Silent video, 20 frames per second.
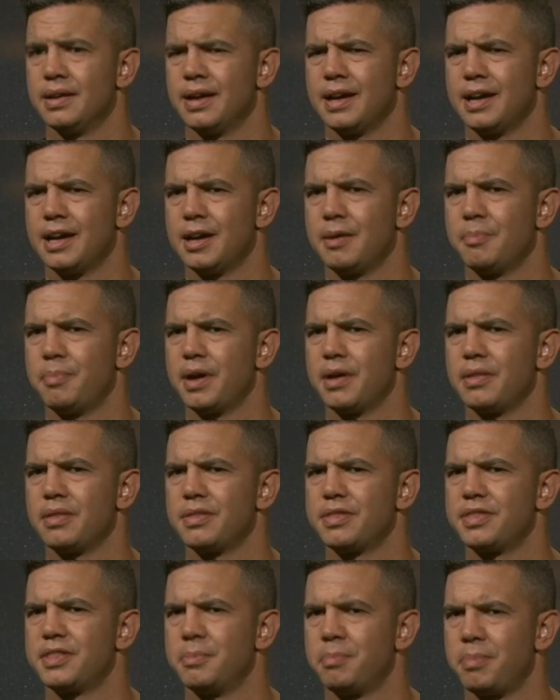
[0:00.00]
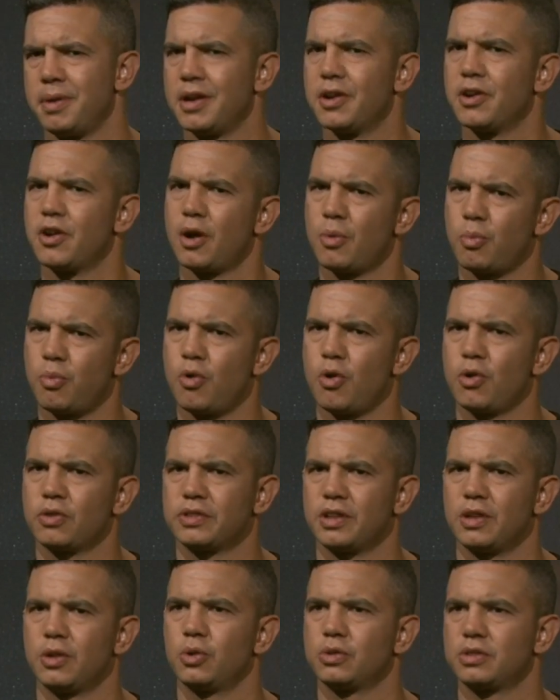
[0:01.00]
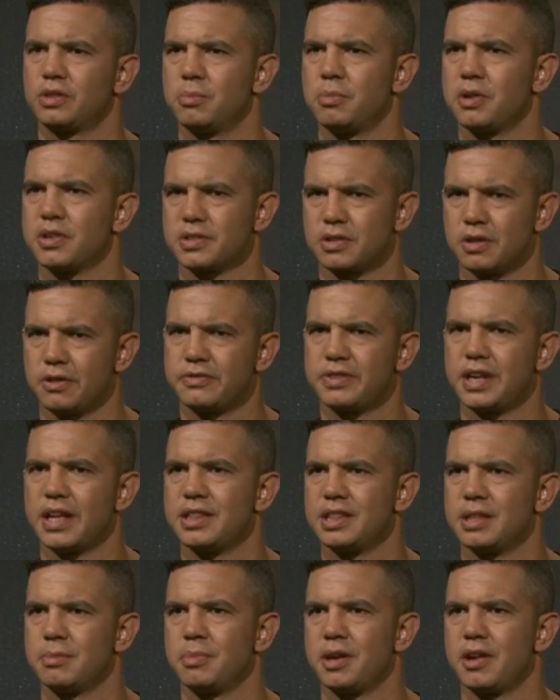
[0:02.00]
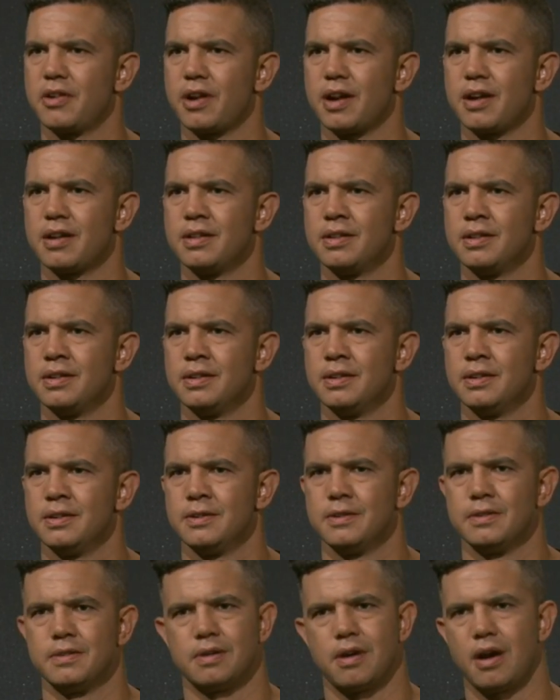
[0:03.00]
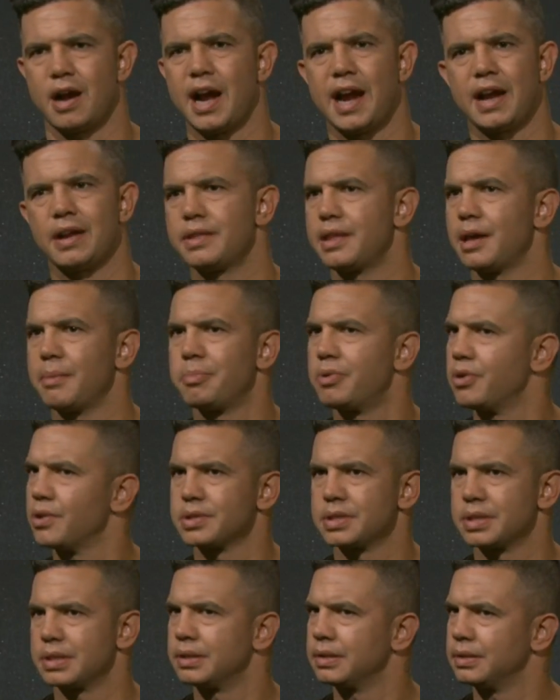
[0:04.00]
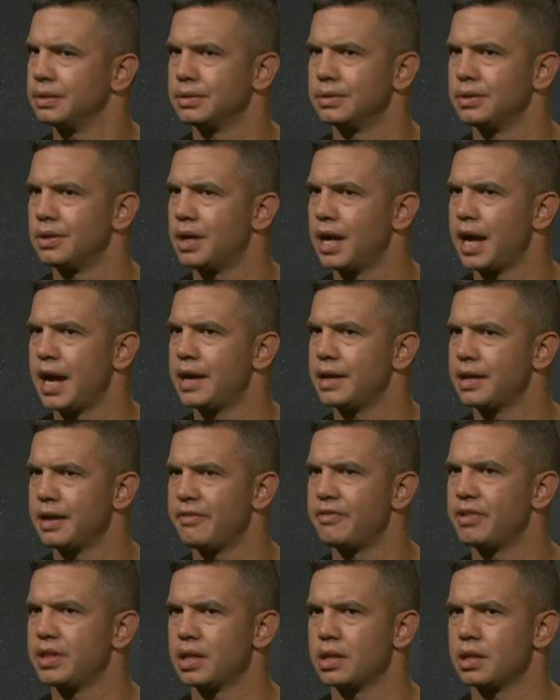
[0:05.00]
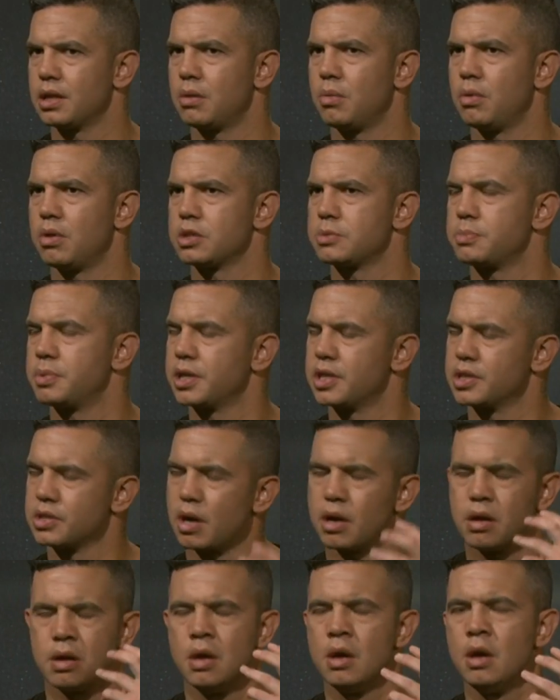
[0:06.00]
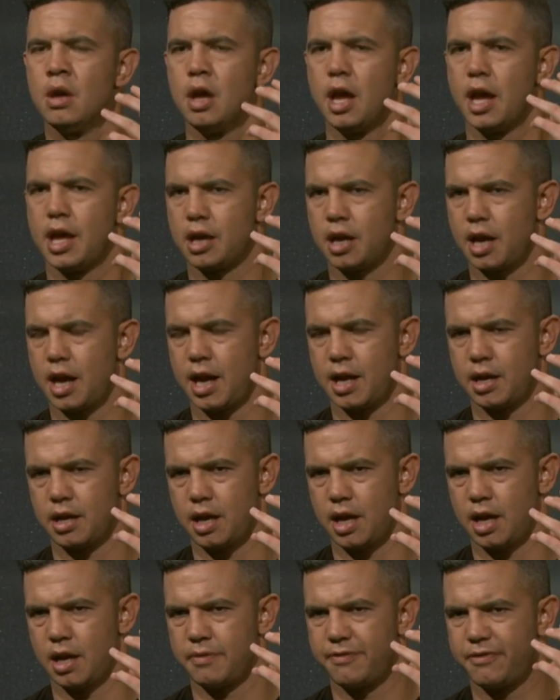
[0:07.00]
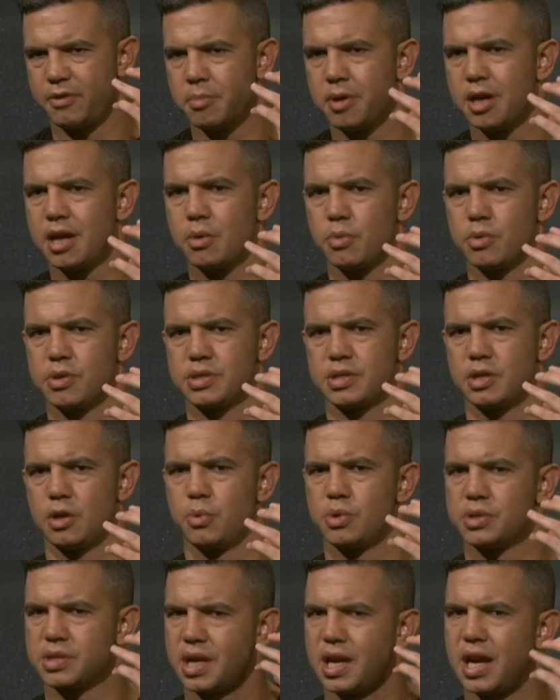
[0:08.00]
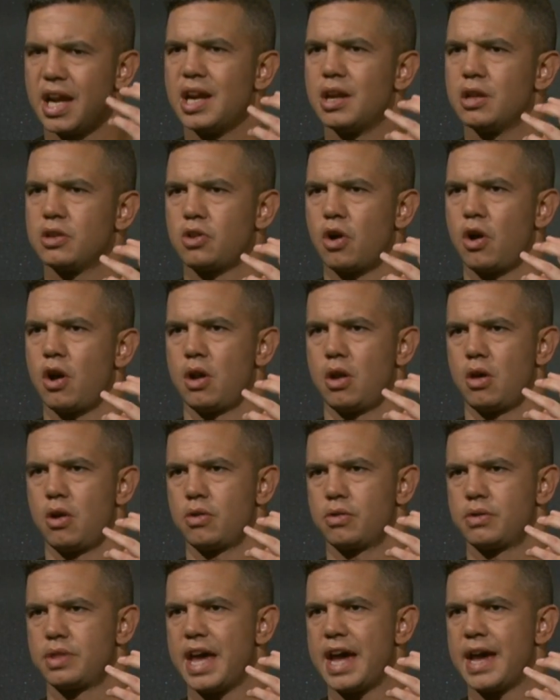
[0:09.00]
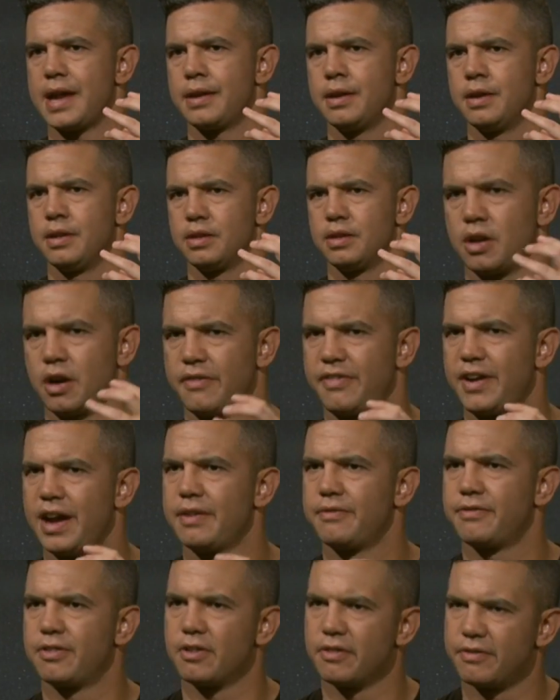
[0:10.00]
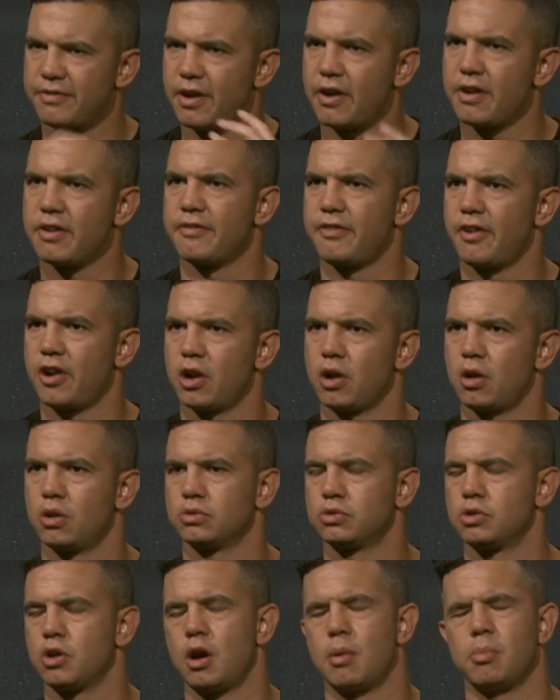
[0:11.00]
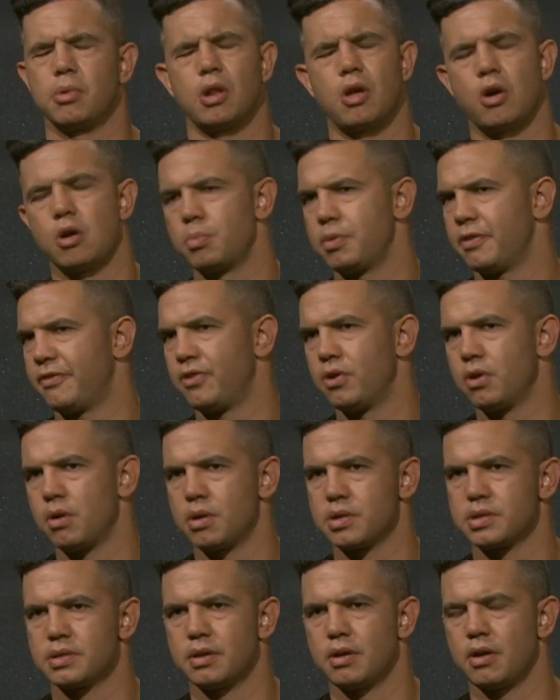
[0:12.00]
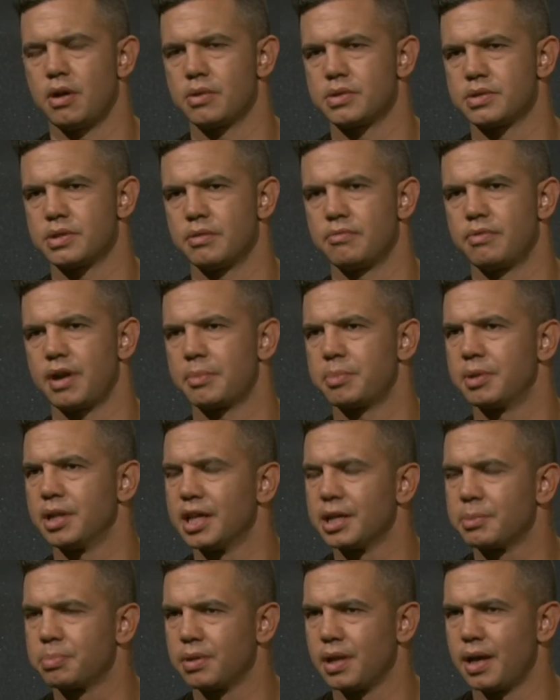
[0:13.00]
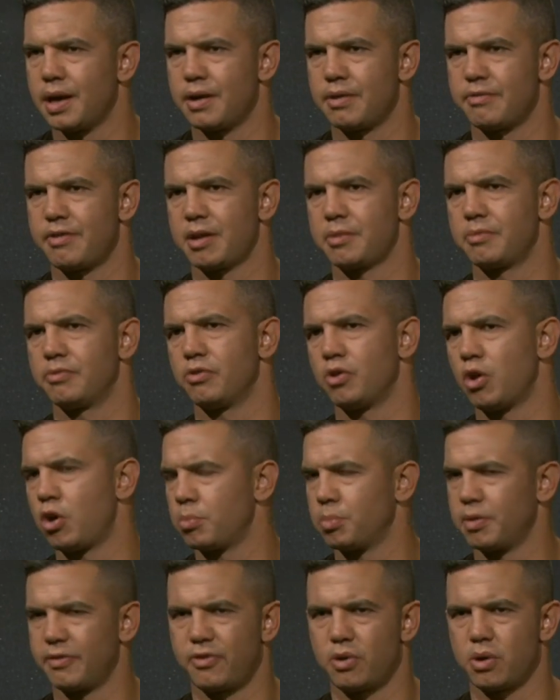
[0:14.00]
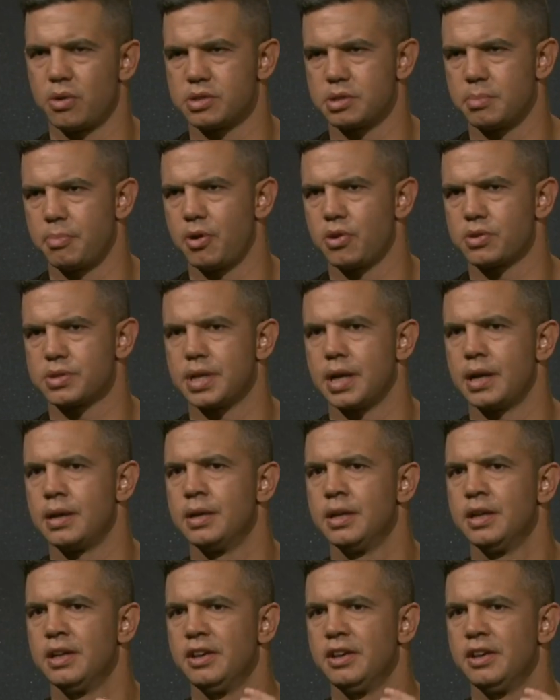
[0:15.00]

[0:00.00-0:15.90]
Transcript: Uh, but the minute I walked and looked at myself dead in the mirror, I hated that person. I hated everything Why? was because I and and and for me it was it was an inner dialogue that that I've had for a very very long time long before I was a, I was a rugby league player and long before I was a boxer.